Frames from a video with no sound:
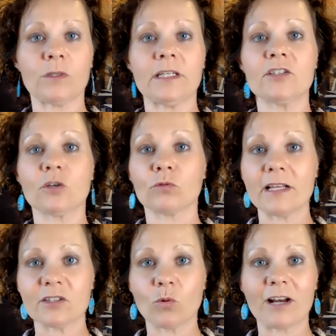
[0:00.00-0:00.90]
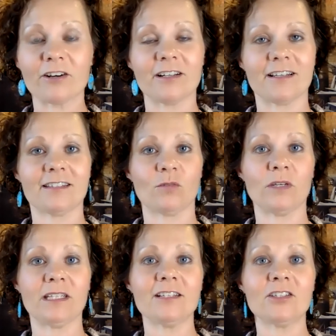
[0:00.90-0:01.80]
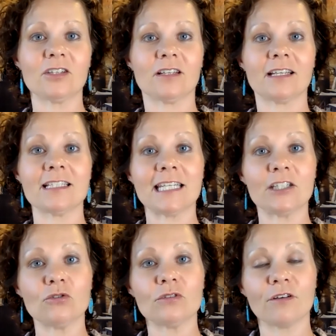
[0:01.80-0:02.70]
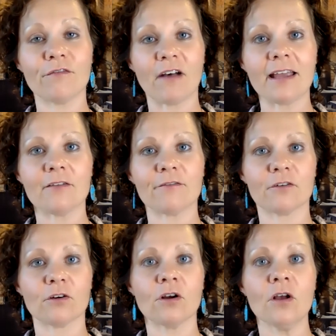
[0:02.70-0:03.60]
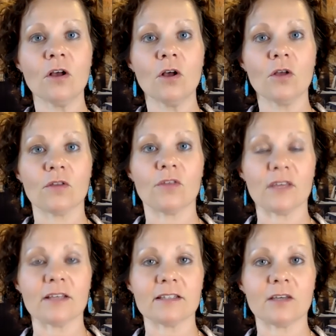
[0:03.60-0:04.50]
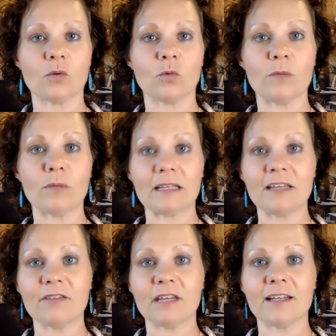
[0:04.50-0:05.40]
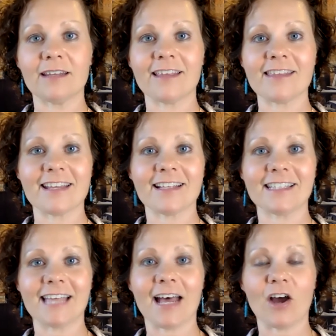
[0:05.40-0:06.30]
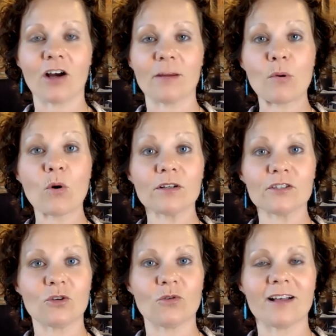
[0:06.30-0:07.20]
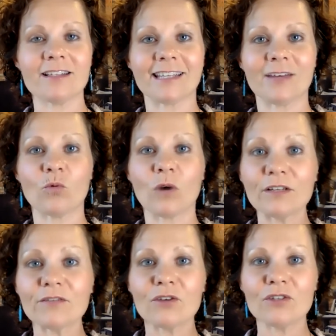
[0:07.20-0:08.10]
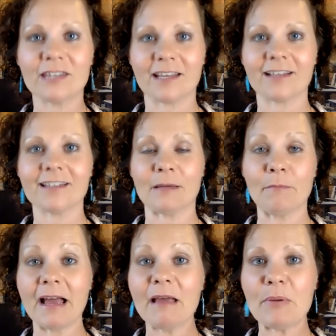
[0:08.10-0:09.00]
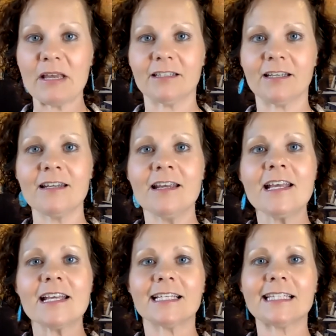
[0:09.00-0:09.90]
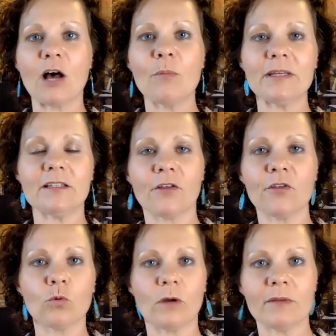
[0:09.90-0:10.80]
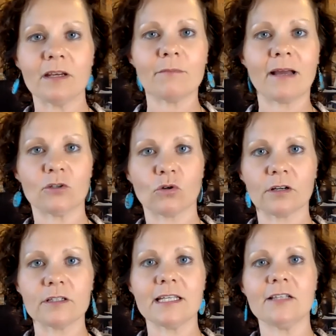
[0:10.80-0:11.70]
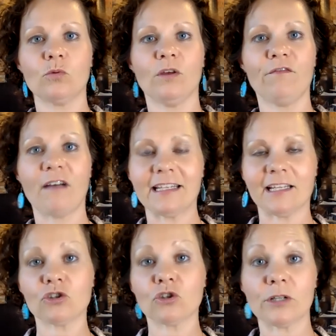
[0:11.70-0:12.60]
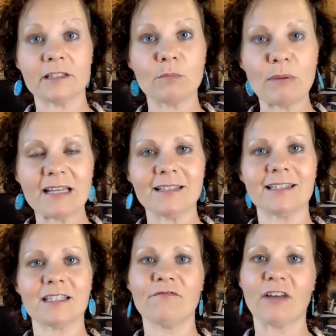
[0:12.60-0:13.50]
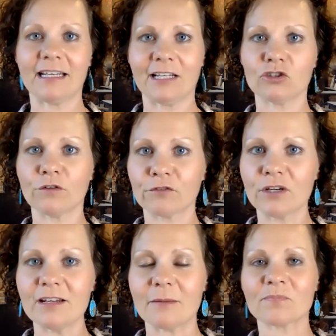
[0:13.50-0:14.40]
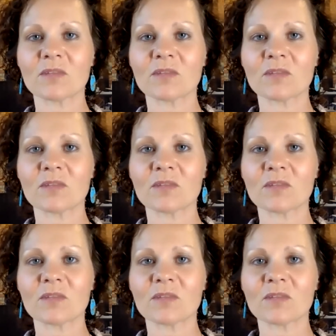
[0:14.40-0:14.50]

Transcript: We need to raise awareness and we need to continue to fight for the things that we believe in and the things that are important to us. And one of those things, in my opinion, is helping other women and minorities with financial independence and financial freedom.